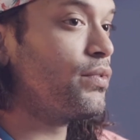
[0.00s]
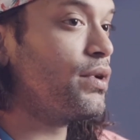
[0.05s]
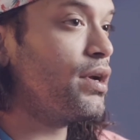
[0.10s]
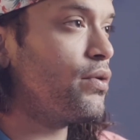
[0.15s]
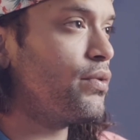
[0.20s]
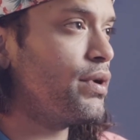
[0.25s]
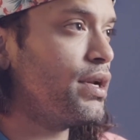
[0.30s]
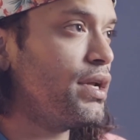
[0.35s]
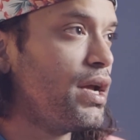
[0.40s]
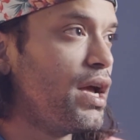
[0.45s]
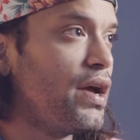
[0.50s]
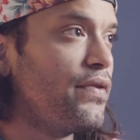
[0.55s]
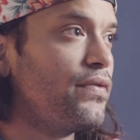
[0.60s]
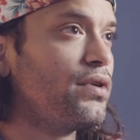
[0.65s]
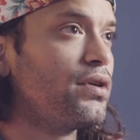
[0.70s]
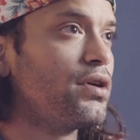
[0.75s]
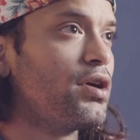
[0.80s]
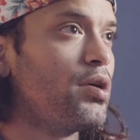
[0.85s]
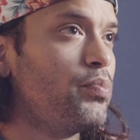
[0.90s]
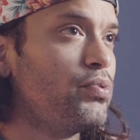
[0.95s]
We already have
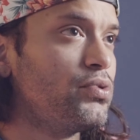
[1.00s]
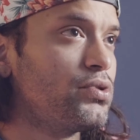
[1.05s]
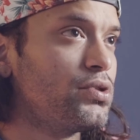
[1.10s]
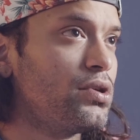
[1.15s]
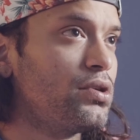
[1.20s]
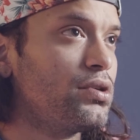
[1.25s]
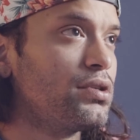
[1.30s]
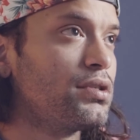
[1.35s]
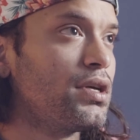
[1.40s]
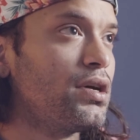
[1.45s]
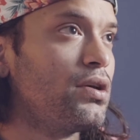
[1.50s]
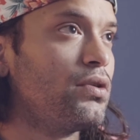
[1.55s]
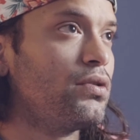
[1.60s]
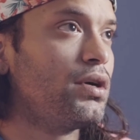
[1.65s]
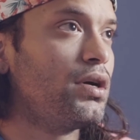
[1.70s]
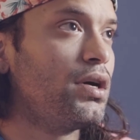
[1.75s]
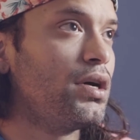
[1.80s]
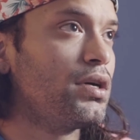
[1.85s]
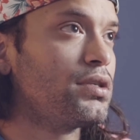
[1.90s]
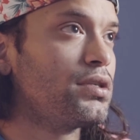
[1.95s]
a couple songs out
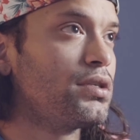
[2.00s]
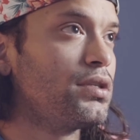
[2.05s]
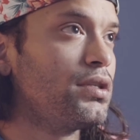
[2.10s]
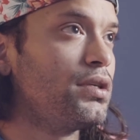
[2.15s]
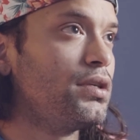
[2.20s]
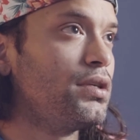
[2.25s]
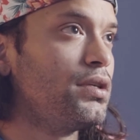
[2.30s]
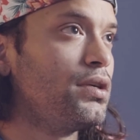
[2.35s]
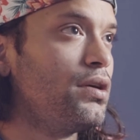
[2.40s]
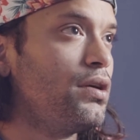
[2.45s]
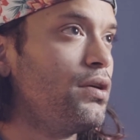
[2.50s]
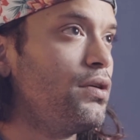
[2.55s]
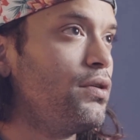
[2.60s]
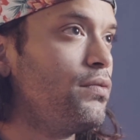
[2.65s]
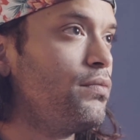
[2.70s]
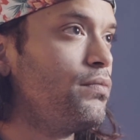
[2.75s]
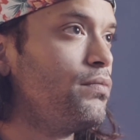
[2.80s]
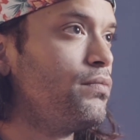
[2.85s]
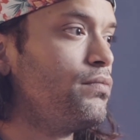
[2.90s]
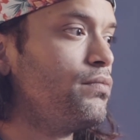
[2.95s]
actually.
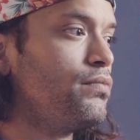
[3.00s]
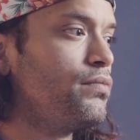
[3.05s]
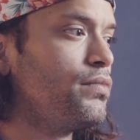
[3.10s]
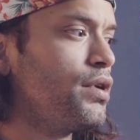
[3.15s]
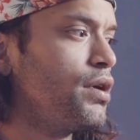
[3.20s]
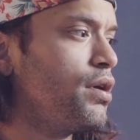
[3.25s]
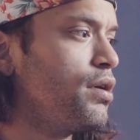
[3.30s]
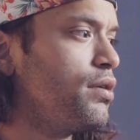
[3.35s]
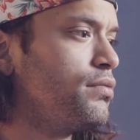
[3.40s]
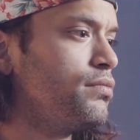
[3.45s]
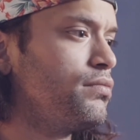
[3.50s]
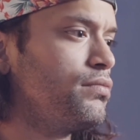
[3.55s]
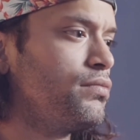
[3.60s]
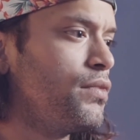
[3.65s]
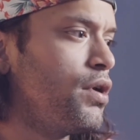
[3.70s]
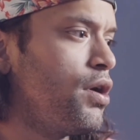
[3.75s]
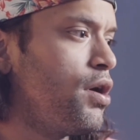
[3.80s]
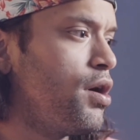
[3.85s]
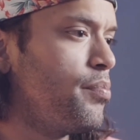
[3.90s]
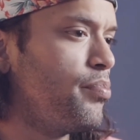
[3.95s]
They're on
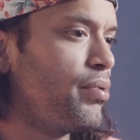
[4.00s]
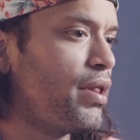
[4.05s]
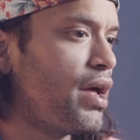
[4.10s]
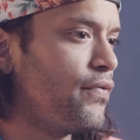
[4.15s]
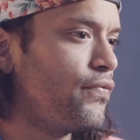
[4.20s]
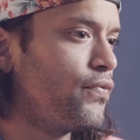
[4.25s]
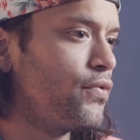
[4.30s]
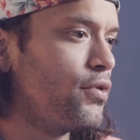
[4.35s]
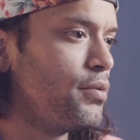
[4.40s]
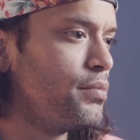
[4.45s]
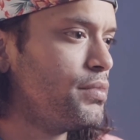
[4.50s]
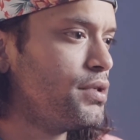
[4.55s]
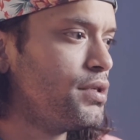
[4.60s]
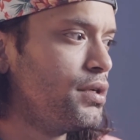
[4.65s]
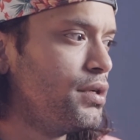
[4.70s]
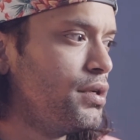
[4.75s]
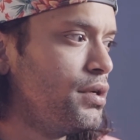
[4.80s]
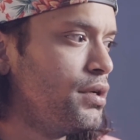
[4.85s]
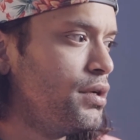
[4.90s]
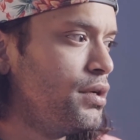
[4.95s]
all platforms.
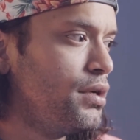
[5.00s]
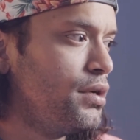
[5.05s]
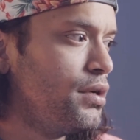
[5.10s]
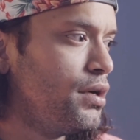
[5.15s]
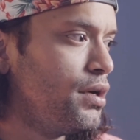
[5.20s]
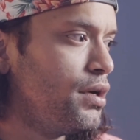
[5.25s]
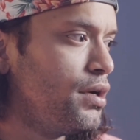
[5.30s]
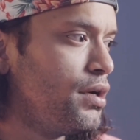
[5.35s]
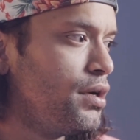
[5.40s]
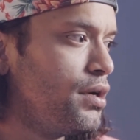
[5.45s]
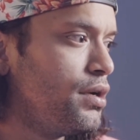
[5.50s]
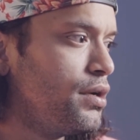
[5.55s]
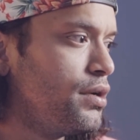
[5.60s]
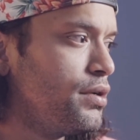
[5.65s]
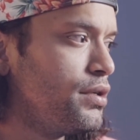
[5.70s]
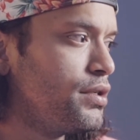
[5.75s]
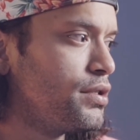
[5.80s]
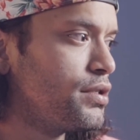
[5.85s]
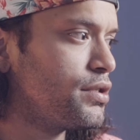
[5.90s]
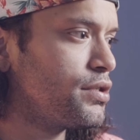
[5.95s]

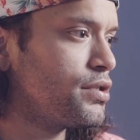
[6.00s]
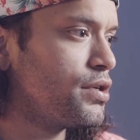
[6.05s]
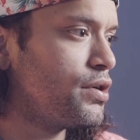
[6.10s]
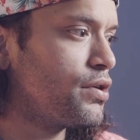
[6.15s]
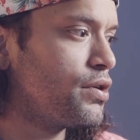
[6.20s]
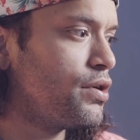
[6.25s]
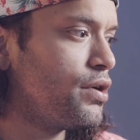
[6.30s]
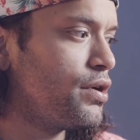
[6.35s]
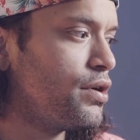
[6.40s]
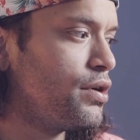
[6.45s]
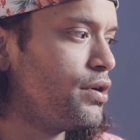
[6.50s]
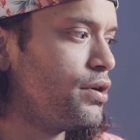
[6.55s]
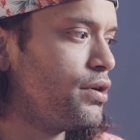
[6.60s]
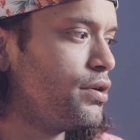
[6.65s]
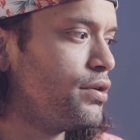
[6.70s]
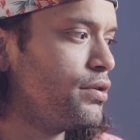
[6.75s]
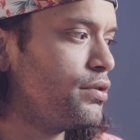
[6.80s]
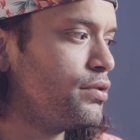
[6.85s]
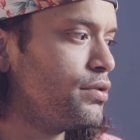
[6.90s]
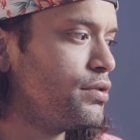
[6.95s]
There's a song
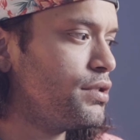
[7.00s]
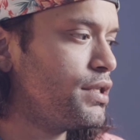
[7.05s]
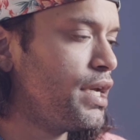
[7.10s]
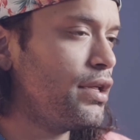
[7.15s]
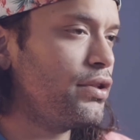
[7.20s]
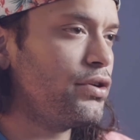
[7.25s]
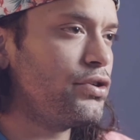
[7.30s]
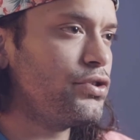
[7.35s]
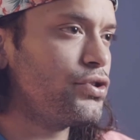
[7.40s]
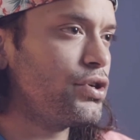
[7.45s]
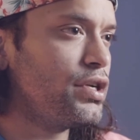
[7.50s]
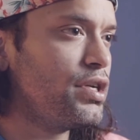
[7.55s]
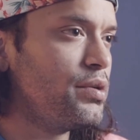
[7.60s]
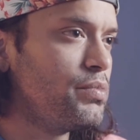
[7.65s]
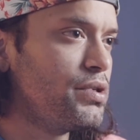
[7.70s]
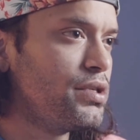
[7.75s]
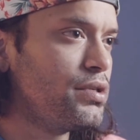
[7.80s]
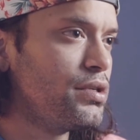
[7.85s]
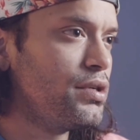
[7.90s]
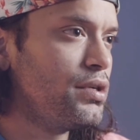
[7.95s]
called Taylor
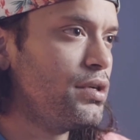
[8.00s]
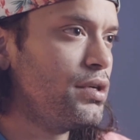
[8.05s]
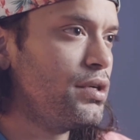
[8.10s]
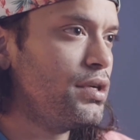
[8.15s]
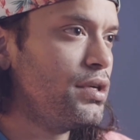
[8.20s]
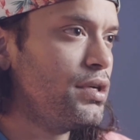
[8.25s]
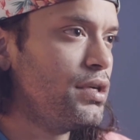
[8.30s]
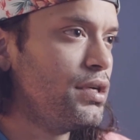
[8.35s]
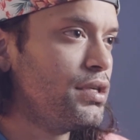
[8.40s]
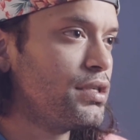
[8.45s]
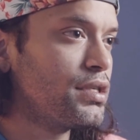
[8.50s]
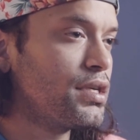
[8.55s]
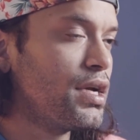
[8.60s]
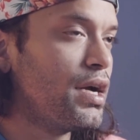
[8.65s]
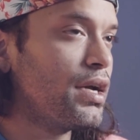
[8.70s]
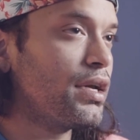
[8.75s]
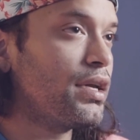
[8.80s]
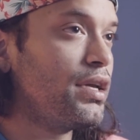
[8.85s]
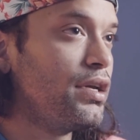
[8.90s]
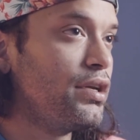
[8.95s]
Dreams. It's
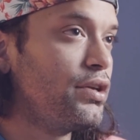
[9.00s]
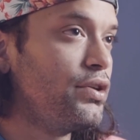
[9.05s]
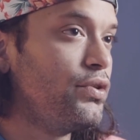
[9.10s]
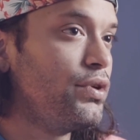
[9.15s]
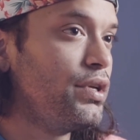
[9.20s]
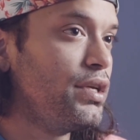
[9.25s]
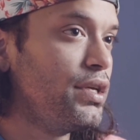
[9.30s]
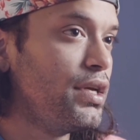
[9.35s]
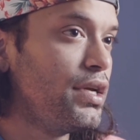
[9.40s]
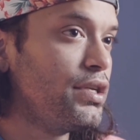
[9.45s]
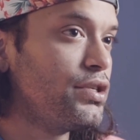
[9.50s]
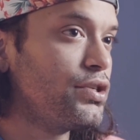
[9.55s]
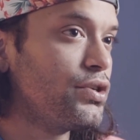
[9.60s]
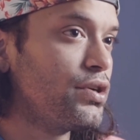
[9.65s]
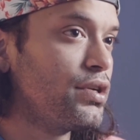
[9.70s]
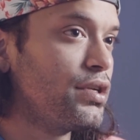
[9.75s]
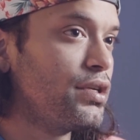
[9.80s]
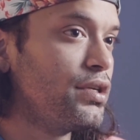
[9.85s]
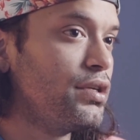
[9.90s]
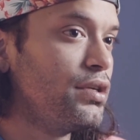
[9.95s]
got KQDH
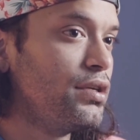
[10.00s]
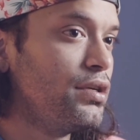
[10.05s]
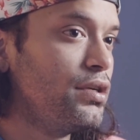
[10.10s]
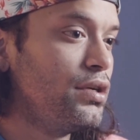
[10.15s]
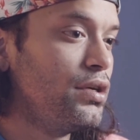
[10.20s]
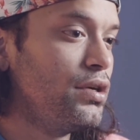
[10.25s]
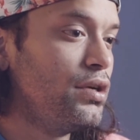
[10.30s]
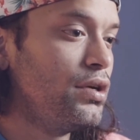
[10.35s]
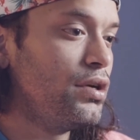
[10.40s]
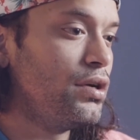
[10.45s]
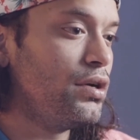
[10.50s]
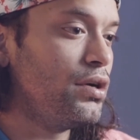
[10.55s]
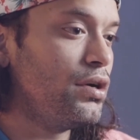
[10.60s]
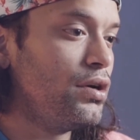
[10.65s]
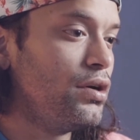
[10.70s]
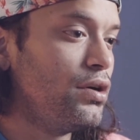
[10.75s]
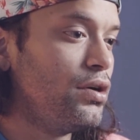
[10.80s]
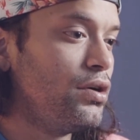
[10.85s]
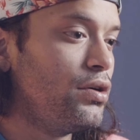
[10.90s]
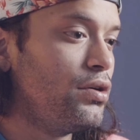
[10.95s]
on it.
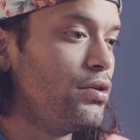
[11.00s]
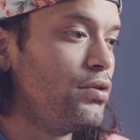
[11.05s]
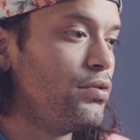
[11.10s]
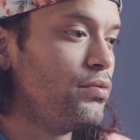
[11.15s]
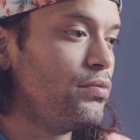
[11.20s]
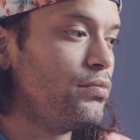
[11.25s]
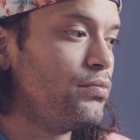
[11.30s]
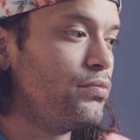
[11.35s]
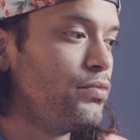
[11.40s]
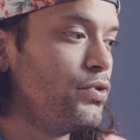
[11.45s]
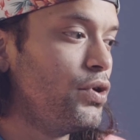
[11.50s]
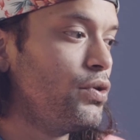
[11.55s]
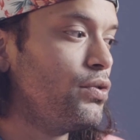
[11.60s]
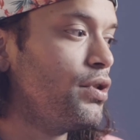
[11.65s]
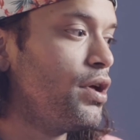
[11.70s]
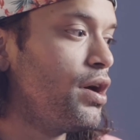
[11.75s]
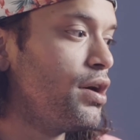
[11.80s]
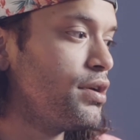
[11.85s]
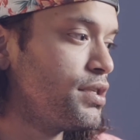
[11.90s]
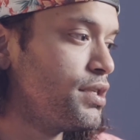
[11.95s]
No
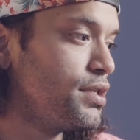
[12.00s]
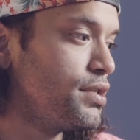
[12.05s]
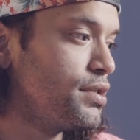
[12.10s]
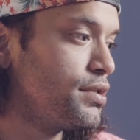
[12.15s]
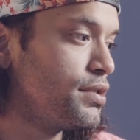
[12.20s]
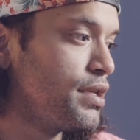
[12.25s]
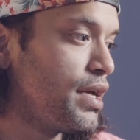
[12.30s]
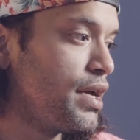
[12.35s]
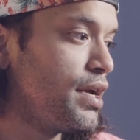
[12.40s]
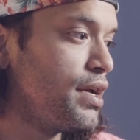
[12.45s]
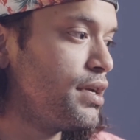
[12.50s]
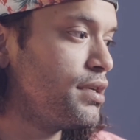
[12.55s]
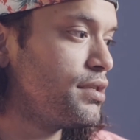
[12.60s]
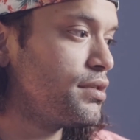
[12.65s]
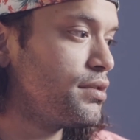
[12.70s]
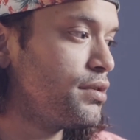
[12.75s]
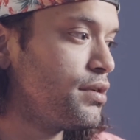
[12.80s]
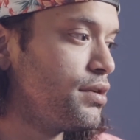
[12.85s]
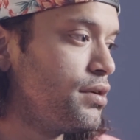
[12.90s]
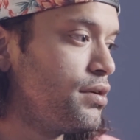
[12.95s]
Losses, that
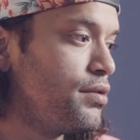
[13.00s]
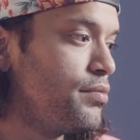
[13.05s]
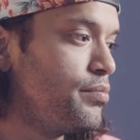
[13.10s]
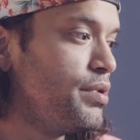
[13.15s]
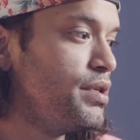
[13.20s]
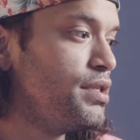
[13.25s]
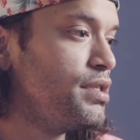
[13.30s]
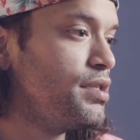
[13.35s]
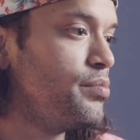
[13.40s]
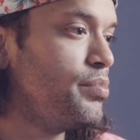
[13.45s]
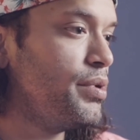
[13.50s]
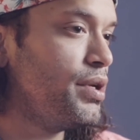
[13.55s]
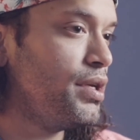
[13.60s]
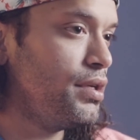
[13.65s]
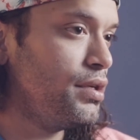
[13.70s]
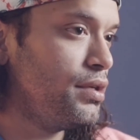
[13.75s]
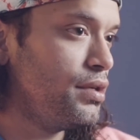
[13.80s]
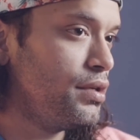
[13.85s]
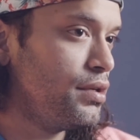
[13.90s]
has BZB.